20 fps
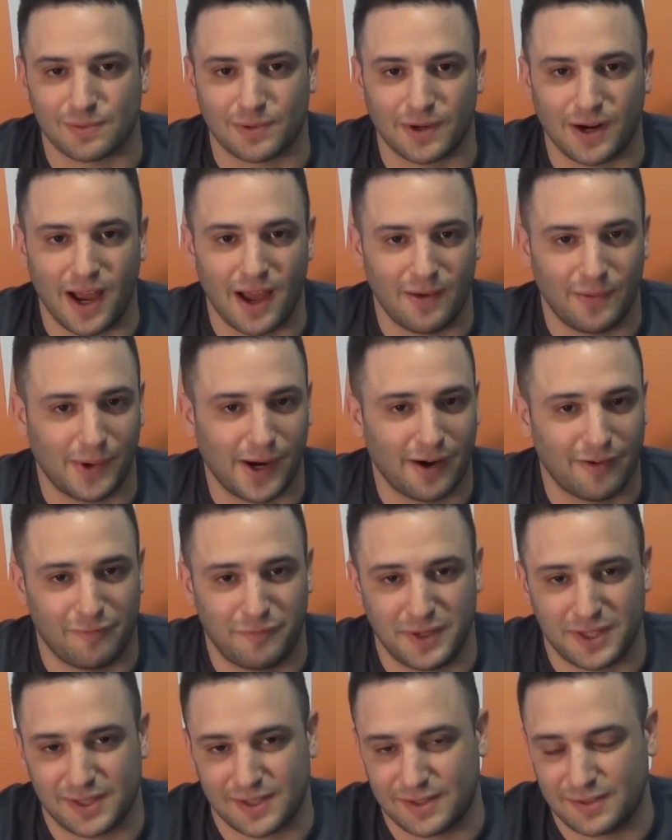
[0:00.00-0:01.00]
were out of
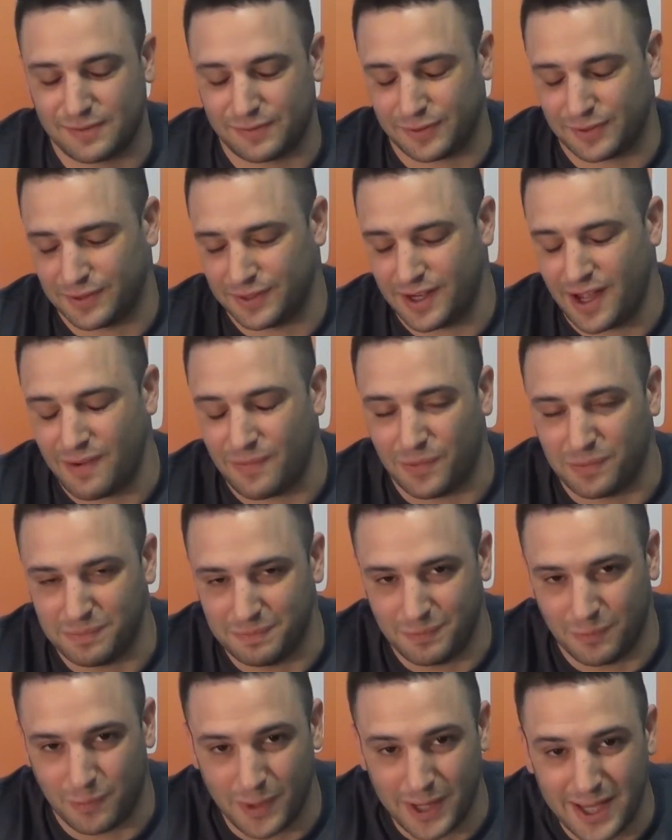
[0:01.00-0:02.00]
business for not
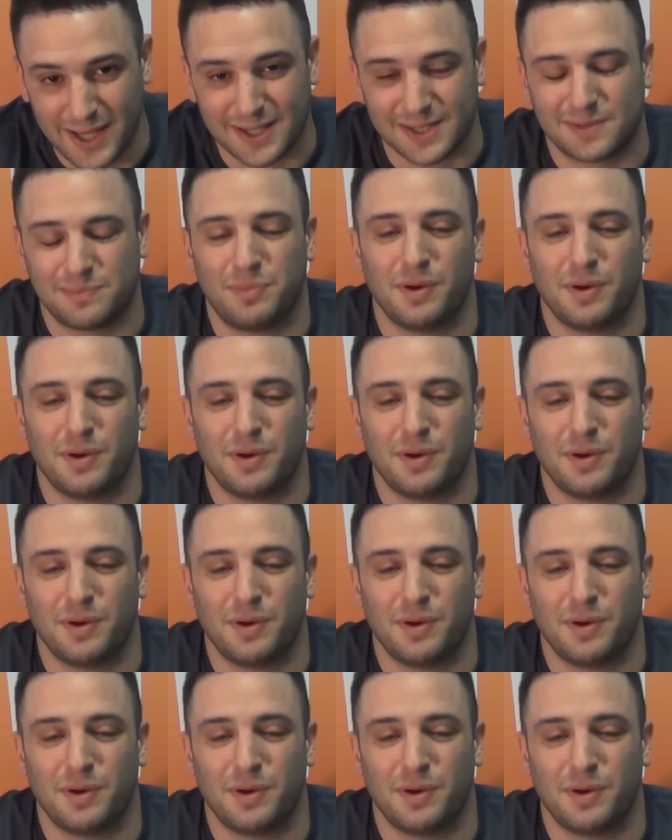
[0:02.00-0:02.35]
weeks,